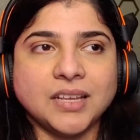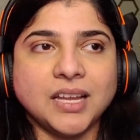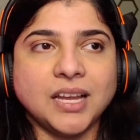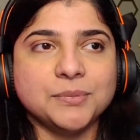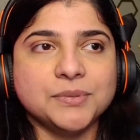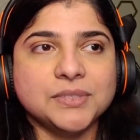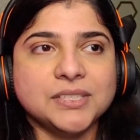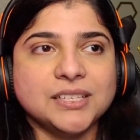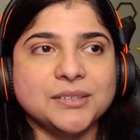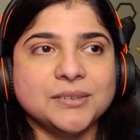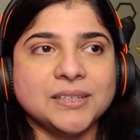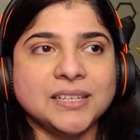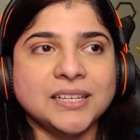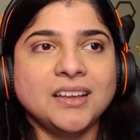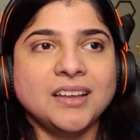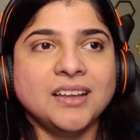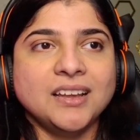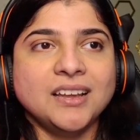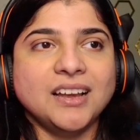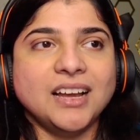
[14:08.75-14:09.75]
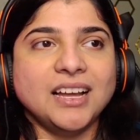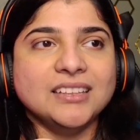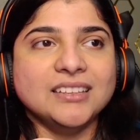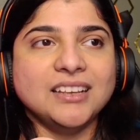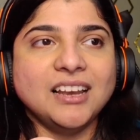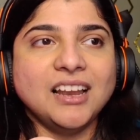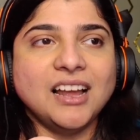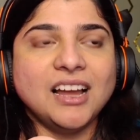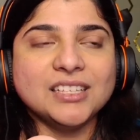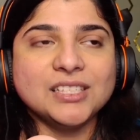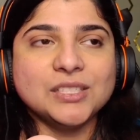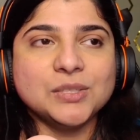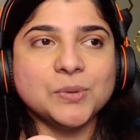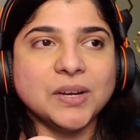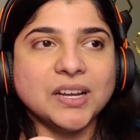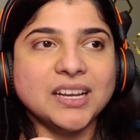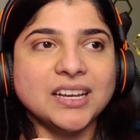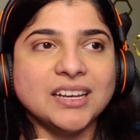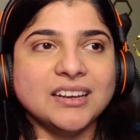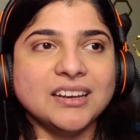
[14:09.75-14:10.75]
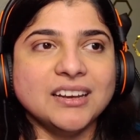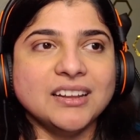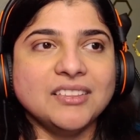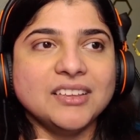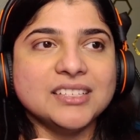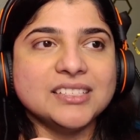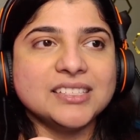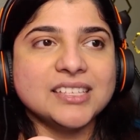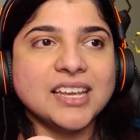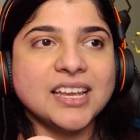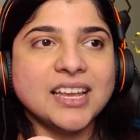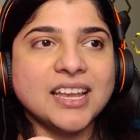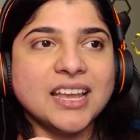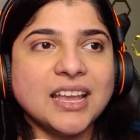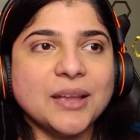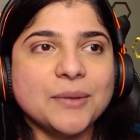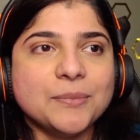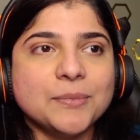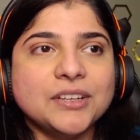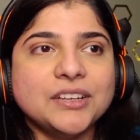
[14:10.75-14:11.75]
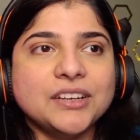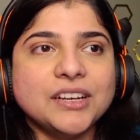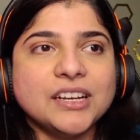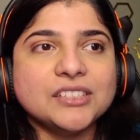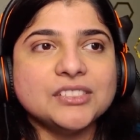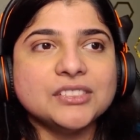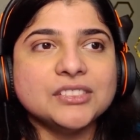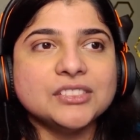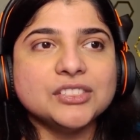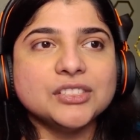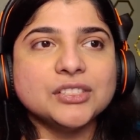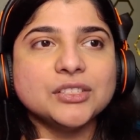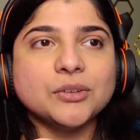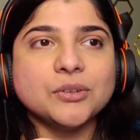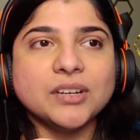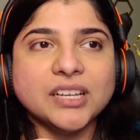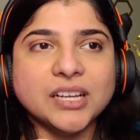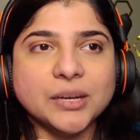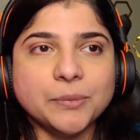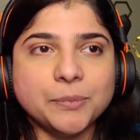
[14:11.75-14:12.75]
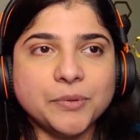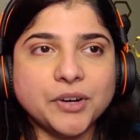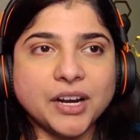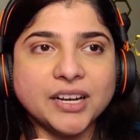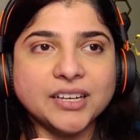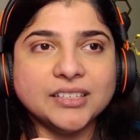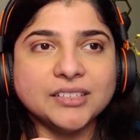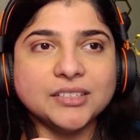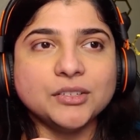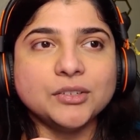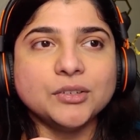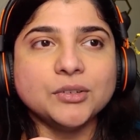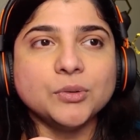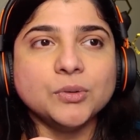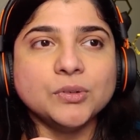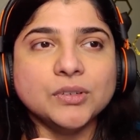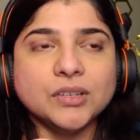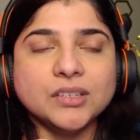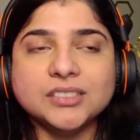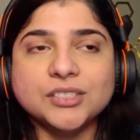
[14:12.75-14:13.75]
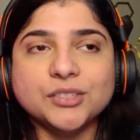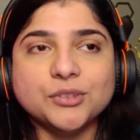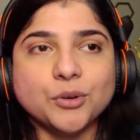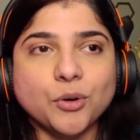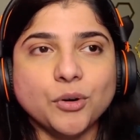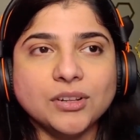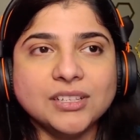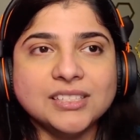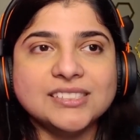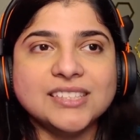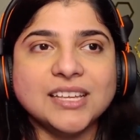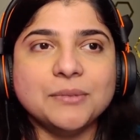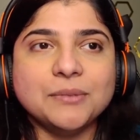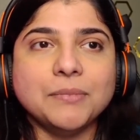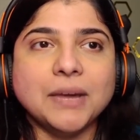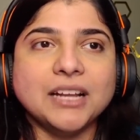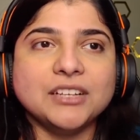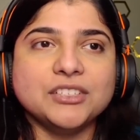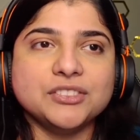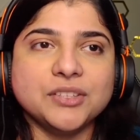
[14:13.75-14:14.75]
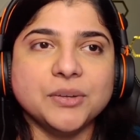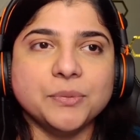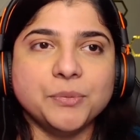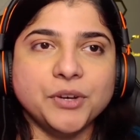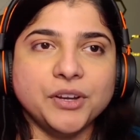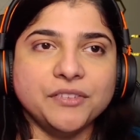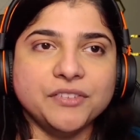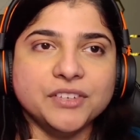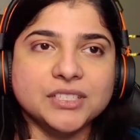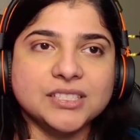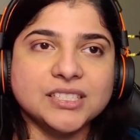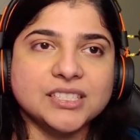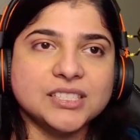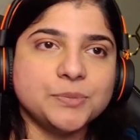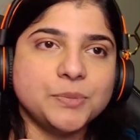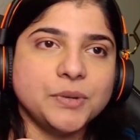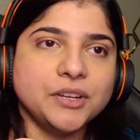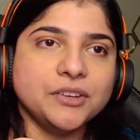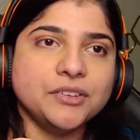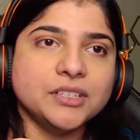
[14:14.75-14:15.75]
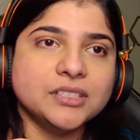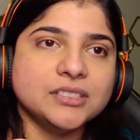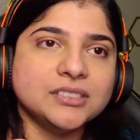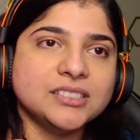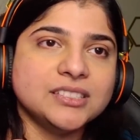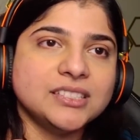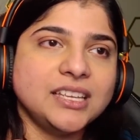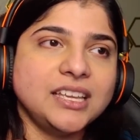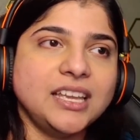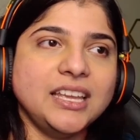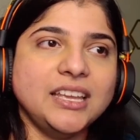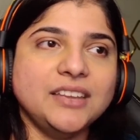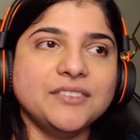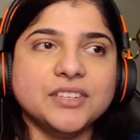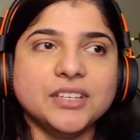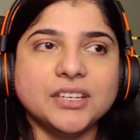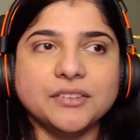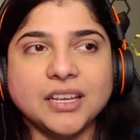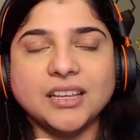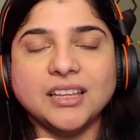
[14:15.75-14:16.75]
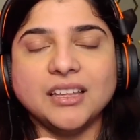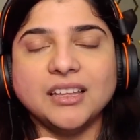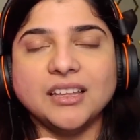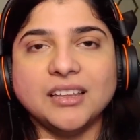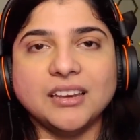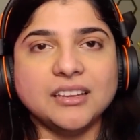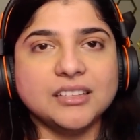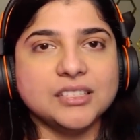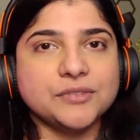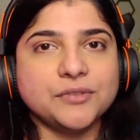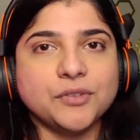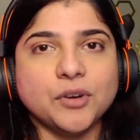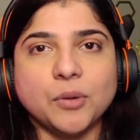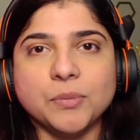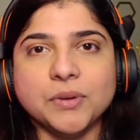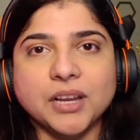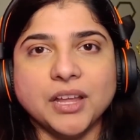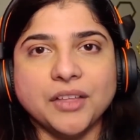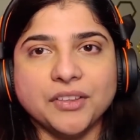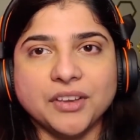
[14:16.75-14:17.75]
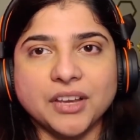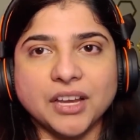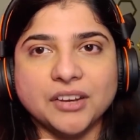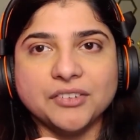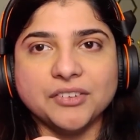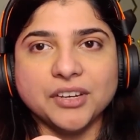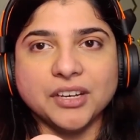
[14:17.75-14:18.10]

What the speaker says: Absolutely. And the last one, they say immigration should only apply to roles that match their previous experience, even if it is from another country.